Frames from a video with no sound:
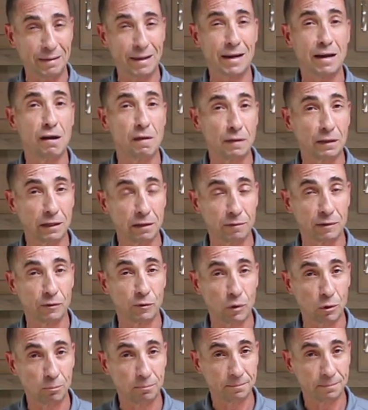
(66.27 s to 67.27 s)
to make that another
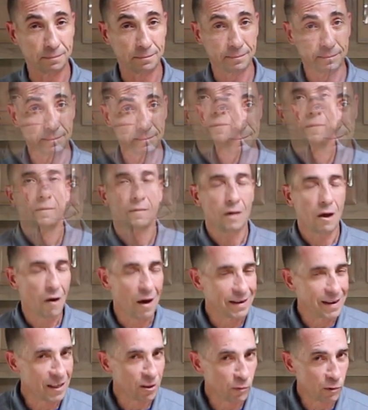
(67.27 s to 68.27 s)
living room.
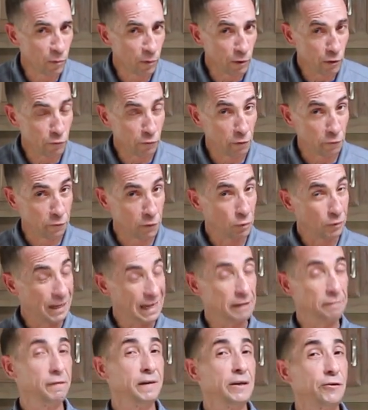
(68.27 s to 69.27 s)
All right, now that we went over a few
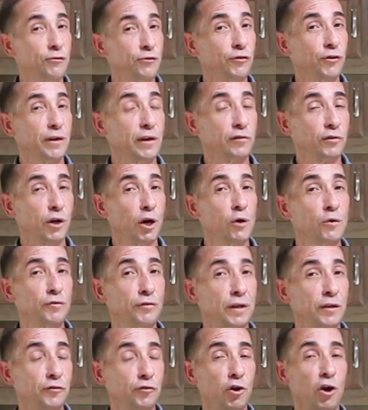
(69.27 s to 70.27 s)
key features in this
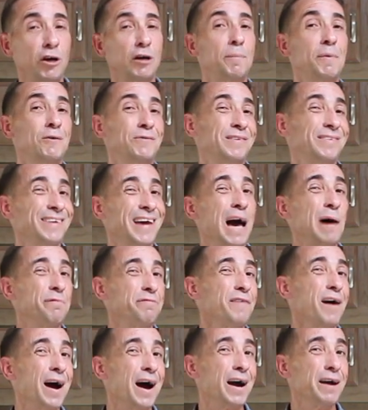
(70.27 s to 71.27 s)
coach, let's talk about the
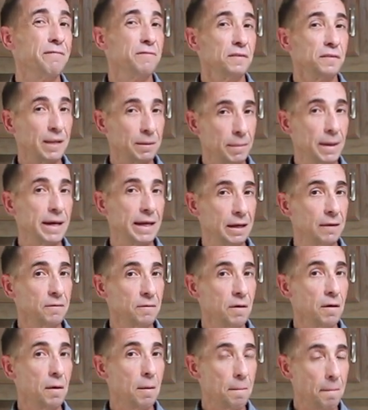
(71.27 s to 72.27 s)
top five that make it
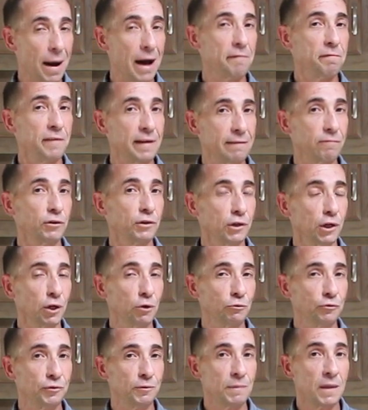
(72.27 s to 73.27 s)
my favorite
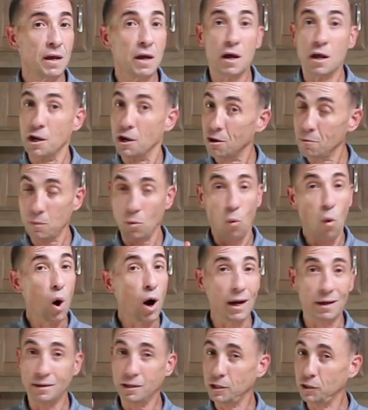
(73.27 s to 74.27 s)
coach. Number
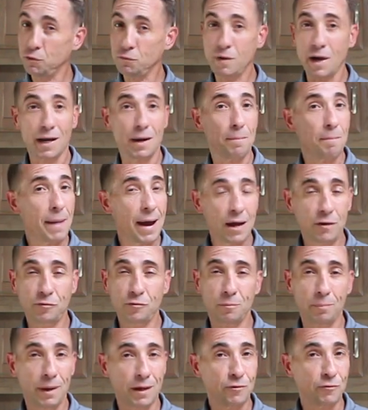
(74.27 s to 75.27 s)
one, you've got a
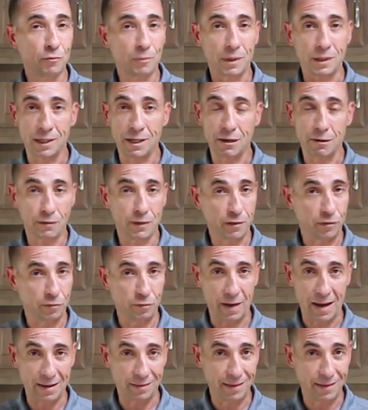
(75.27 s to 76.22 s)
master bedroom in here that's